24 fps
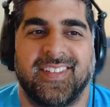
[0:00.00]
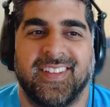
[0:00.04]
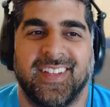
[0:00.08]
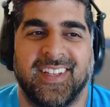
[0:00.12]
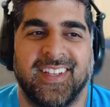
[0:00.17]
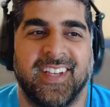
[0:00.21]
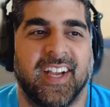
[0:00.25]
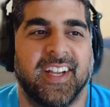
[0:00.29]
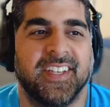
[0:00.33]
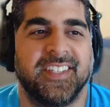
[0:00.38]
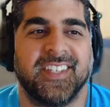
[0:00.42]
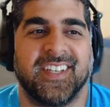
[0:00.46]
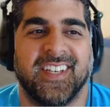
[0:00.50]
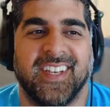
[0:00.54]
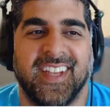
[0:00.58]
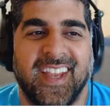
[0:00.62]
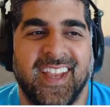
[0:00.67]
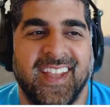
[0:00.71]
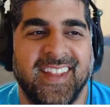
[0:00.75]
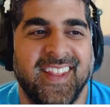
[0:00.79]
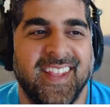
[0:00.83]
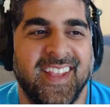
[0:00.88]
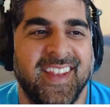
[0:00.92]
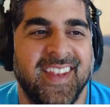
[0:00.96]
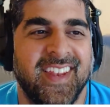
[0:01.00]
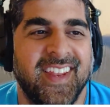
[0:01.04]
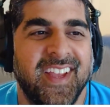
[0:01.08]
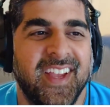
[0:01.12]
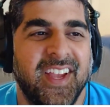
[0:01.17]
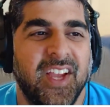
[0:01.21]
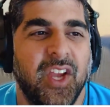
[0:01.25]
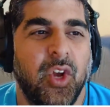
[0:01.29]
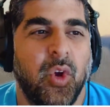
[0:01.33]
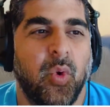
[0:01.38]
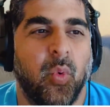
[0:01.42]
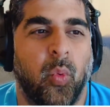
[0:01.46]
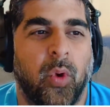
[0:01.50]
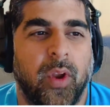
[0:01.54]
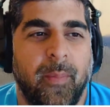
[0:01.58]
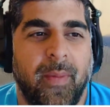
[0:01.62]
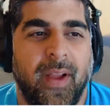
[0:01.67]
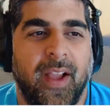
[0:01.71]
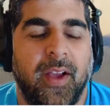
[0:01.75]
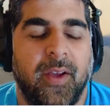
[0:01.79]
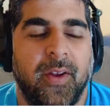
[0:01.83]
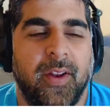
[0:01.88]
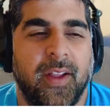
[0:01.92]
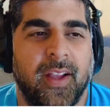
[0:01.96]
Gotcha. And then what
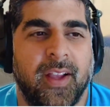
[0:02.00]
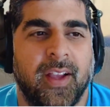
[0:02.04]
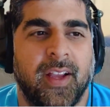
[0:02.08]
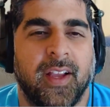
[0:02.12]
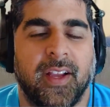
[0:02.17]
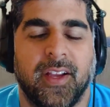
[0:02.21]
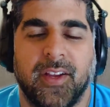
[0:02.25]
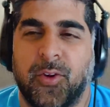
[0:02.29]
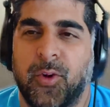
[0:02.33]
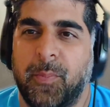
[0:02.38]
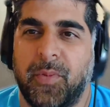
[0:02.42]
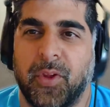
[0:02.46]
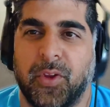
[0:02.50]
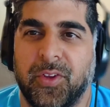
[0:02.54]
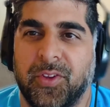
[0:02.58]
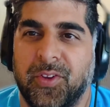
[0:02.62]
about uh, crypto?